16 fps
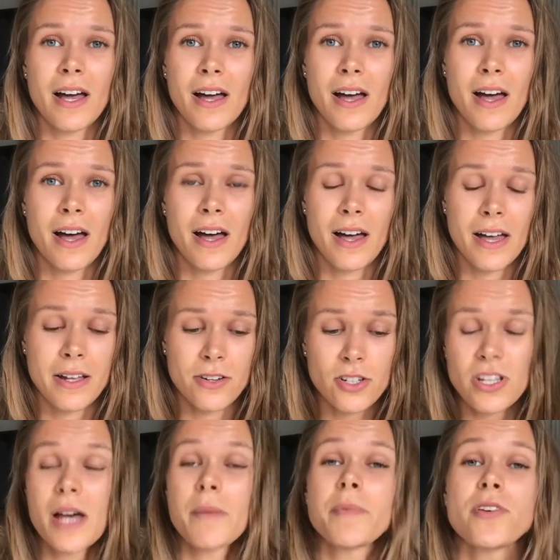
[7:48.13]

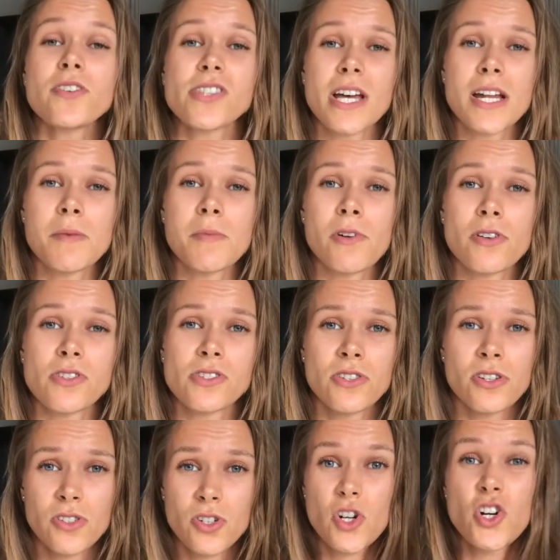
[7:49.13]
animals,
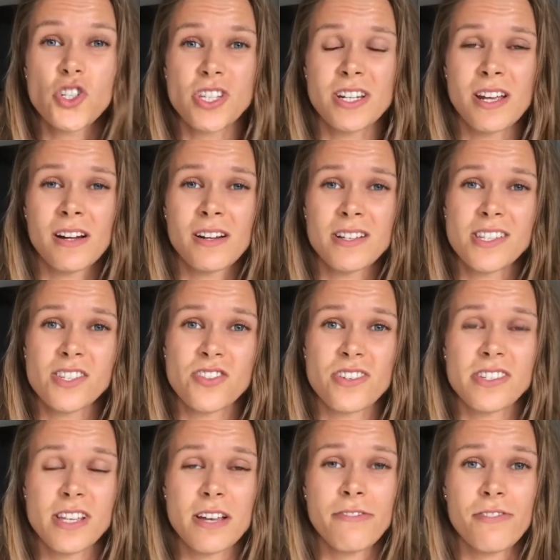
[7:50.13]
not cause any
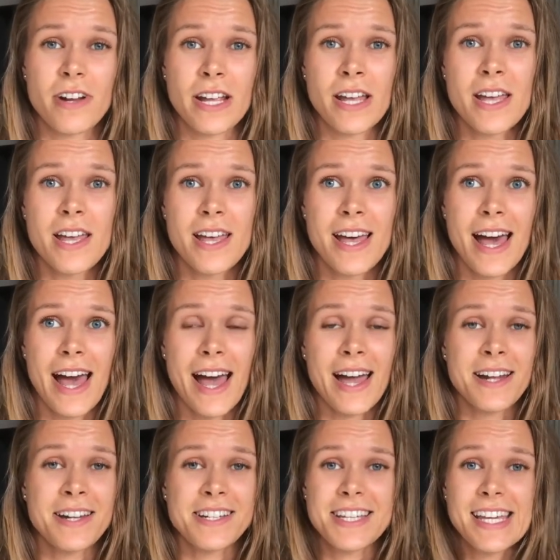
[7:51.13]
unnecessary suffering.
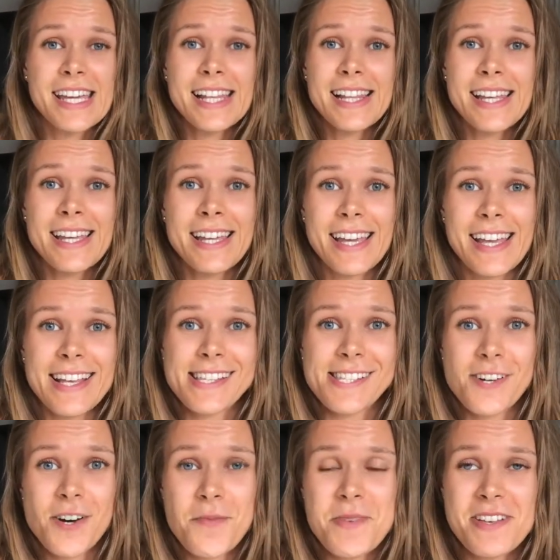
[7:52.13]
And killing
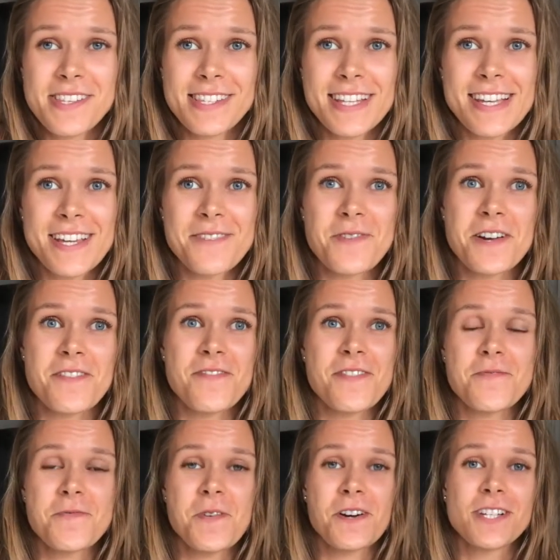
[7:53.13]
is obviously one of
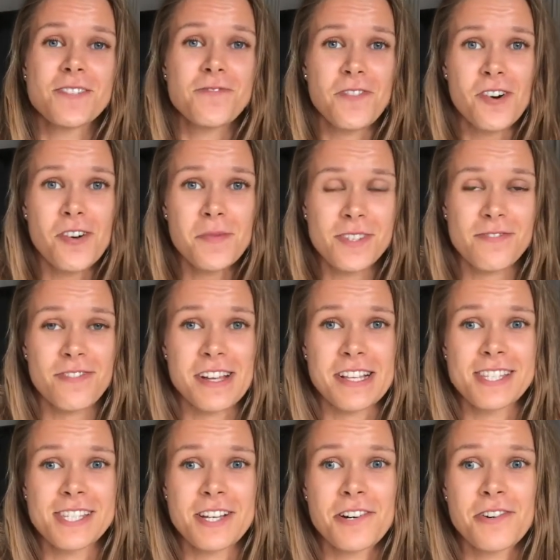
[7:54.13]
the worst forms of
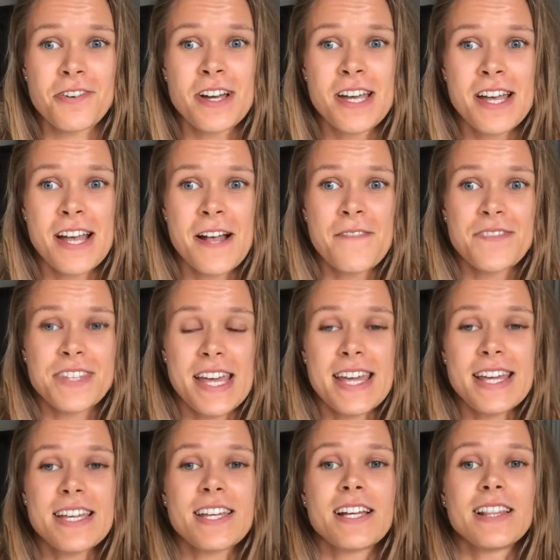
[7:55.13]
it. So
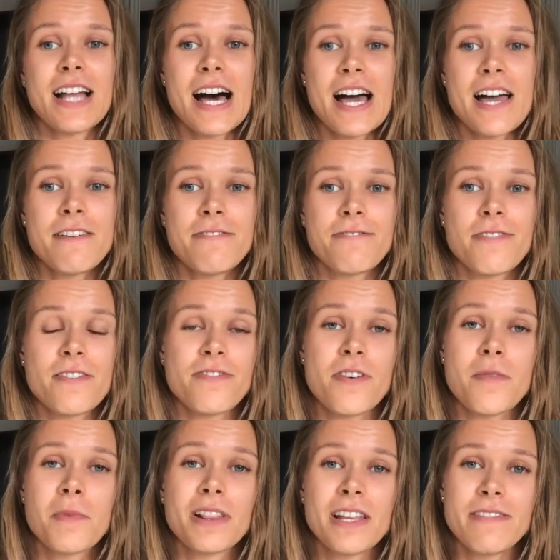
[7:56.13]
taking a life
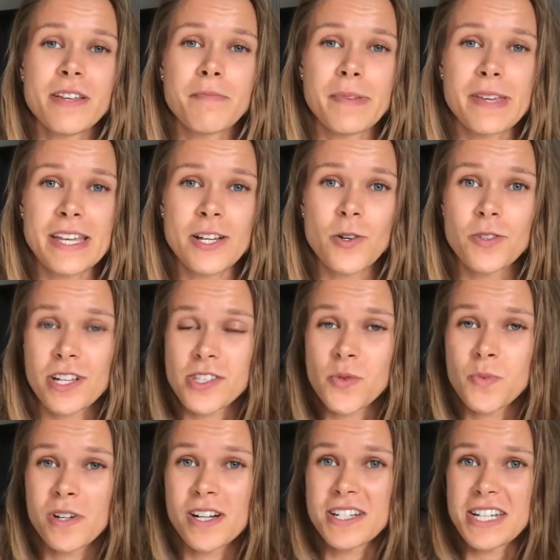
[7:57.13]
from a living being who
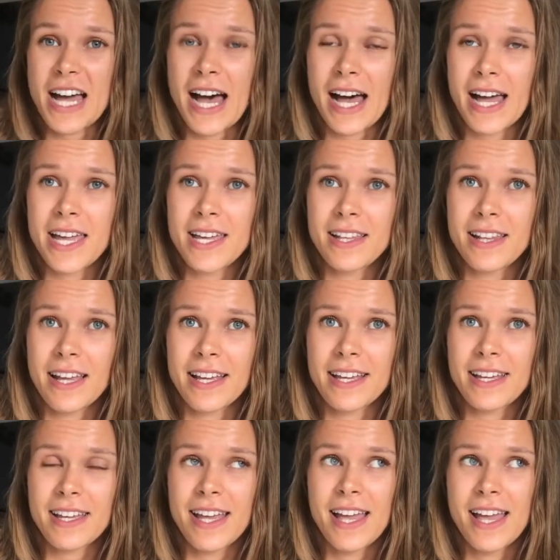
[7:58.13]
doesn't want to die,
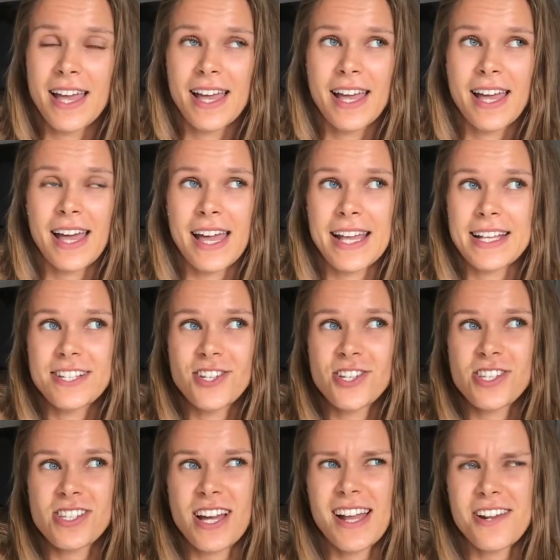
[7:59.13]
like, it
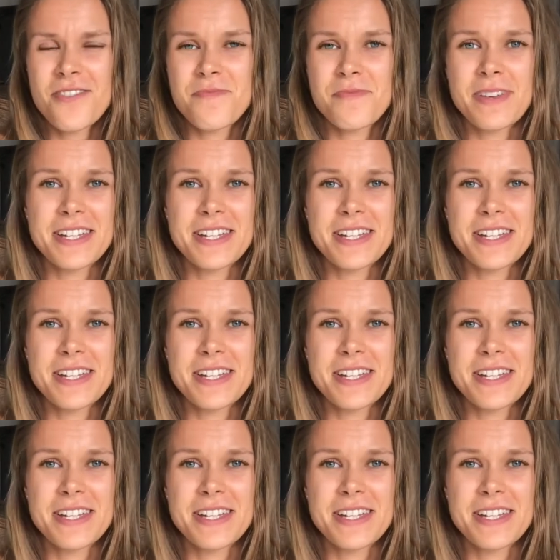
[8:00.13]
just cannot